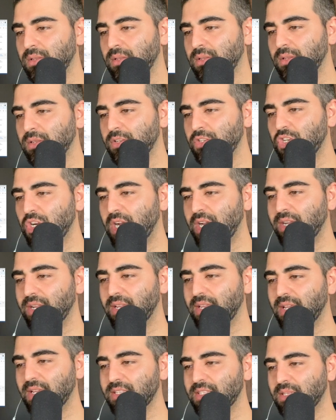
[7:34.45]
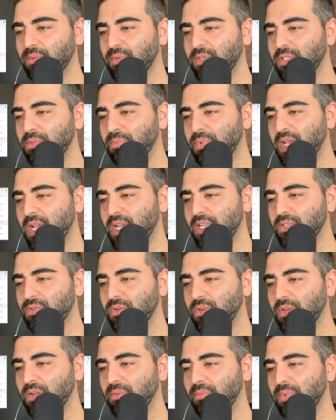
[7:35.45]
Try to guess someone's password
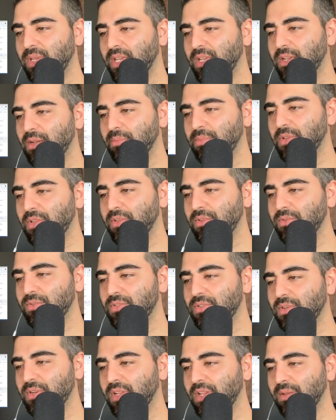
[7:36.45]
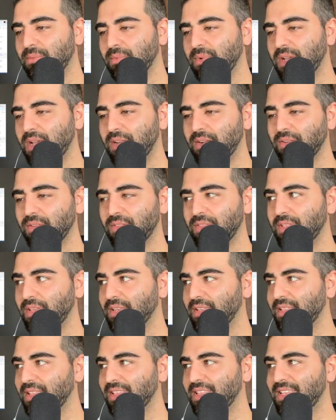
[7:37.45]
and make up a username. I don't think
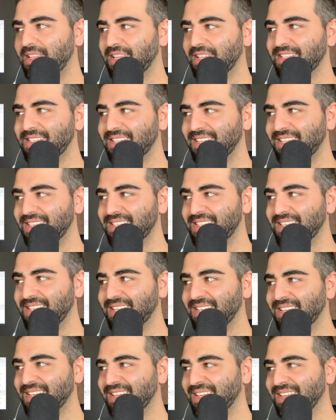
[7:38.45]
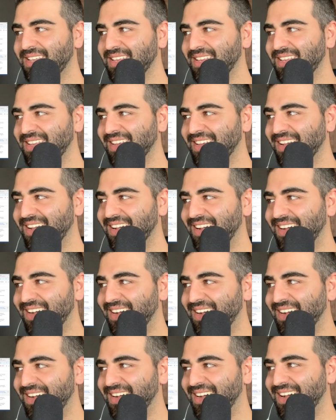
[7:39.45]
that that's easy.
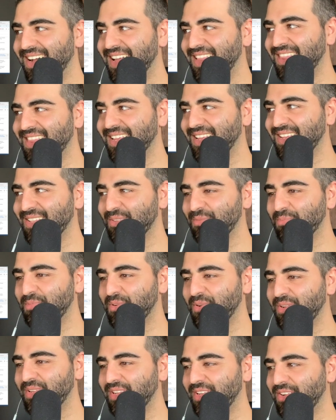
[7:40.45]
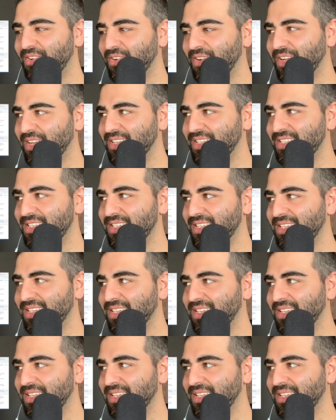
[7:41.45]
I think it's pretty crazy.